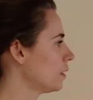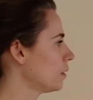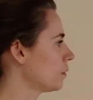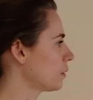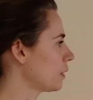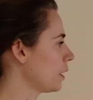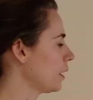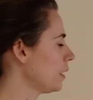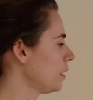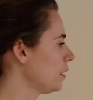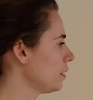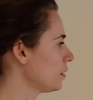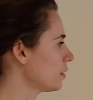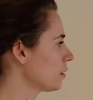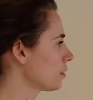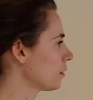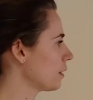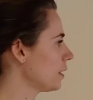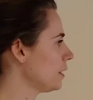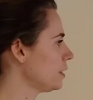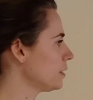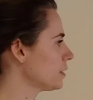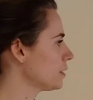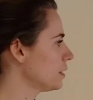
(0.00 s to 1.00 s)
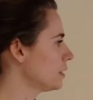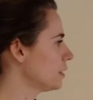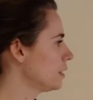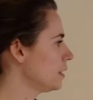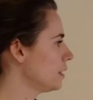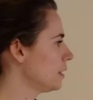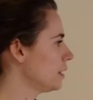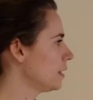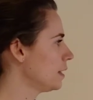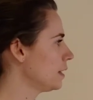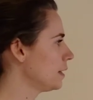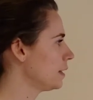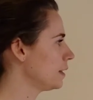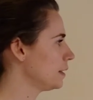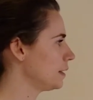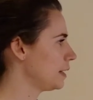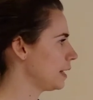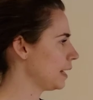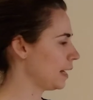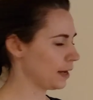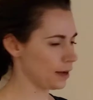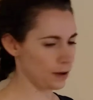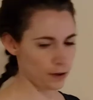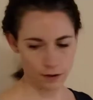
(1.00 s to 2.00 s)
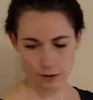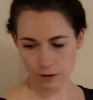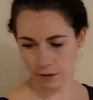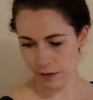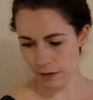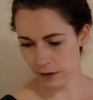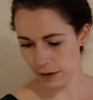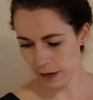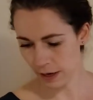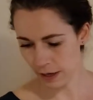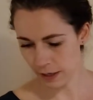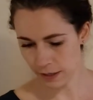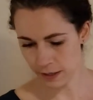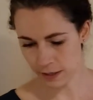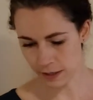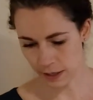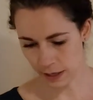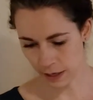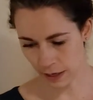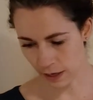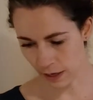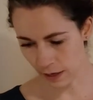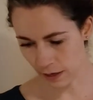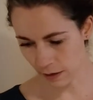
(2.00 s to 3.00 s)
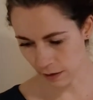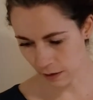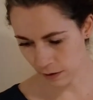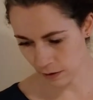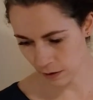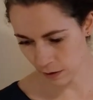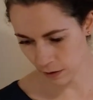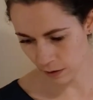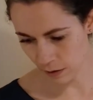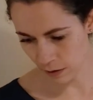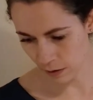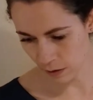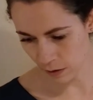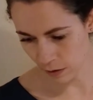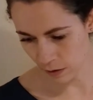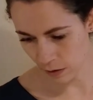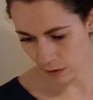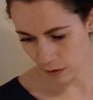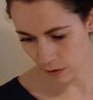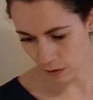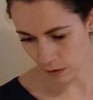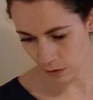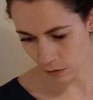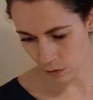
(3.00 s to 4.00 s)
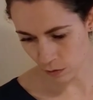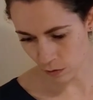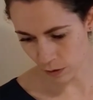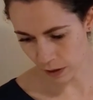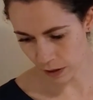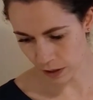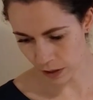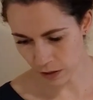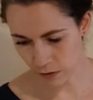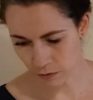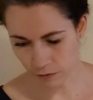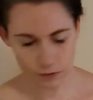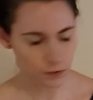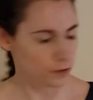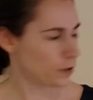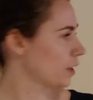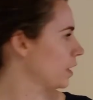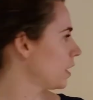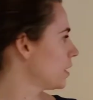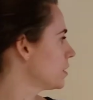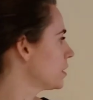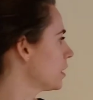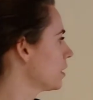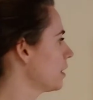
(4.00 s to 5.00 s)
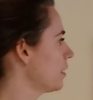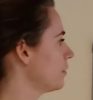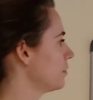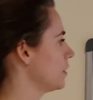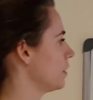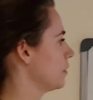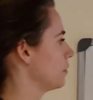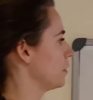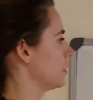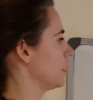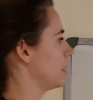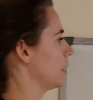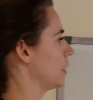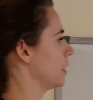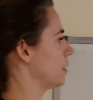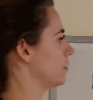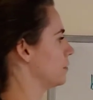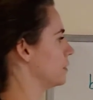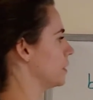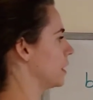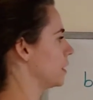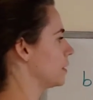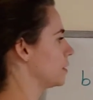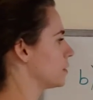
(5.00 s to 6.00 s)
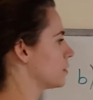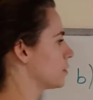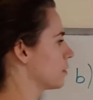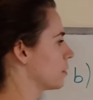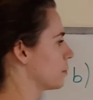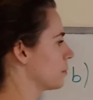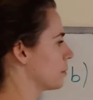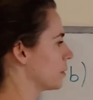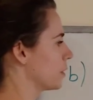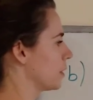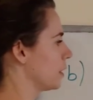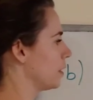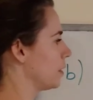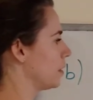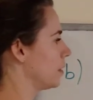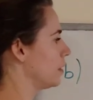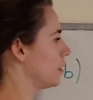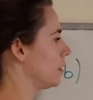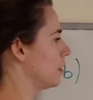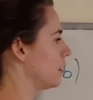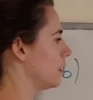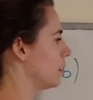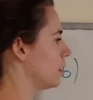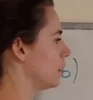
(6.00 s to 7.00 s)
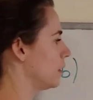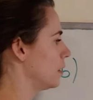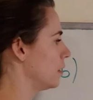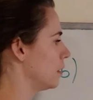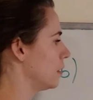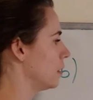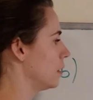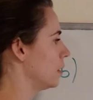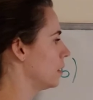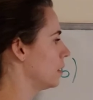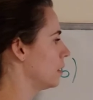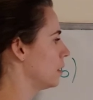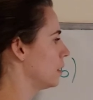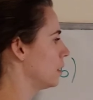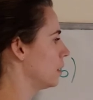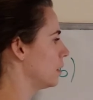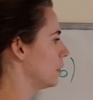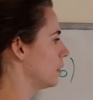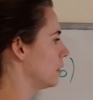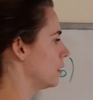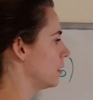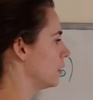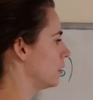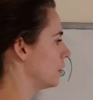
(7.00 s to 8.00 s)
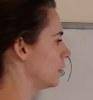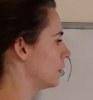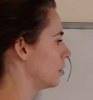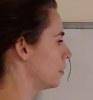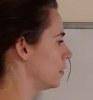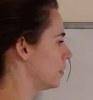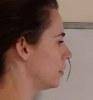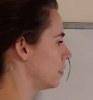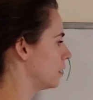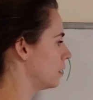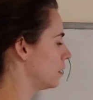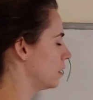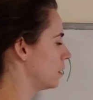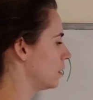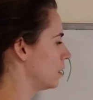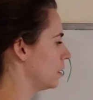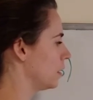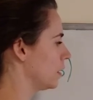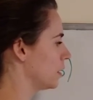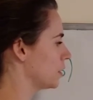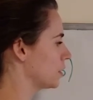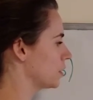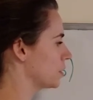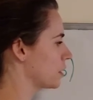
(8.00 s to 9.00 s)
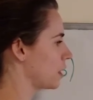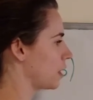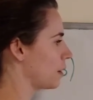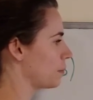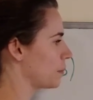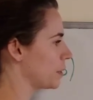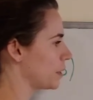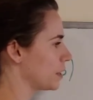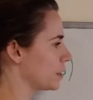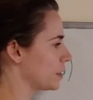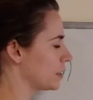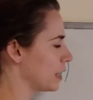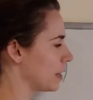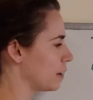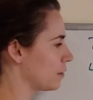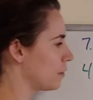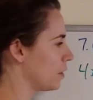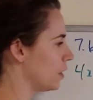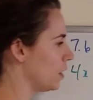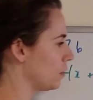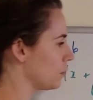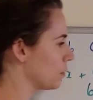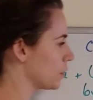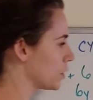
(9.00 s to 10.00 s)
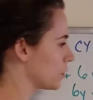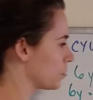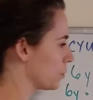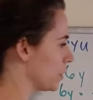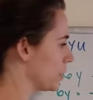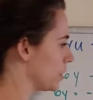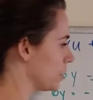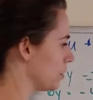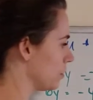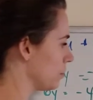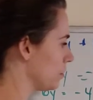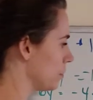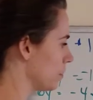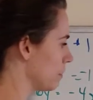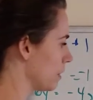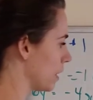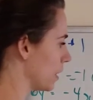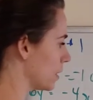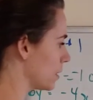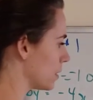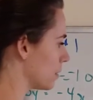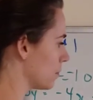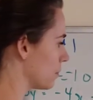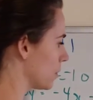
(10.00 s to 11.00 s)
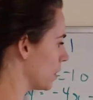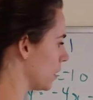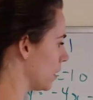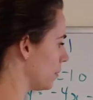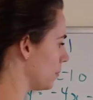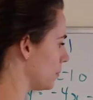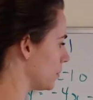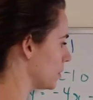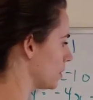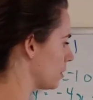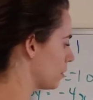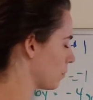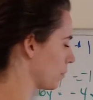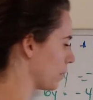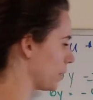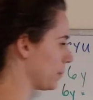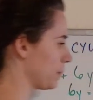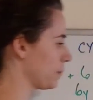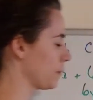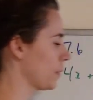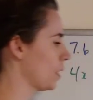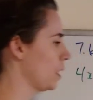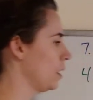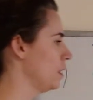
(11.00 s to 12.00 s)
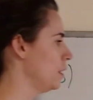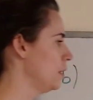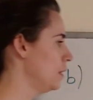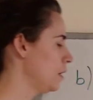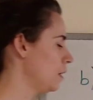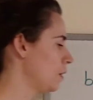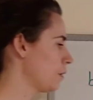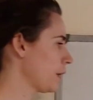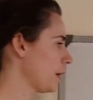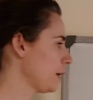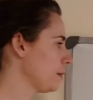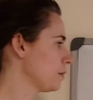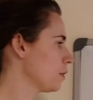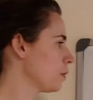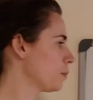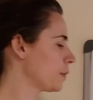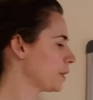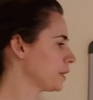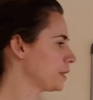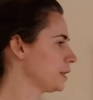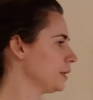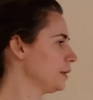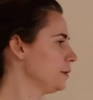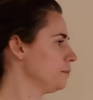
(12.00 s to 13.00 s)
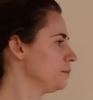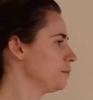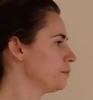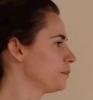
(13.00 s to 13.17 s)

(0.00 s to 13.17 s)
Okay, great. Now the next thing, ooh, I just realized I left it at the negative 10. Sorry about that. Just copied it down wrong, which we do that sometimes, don't we? Okay, no big deal.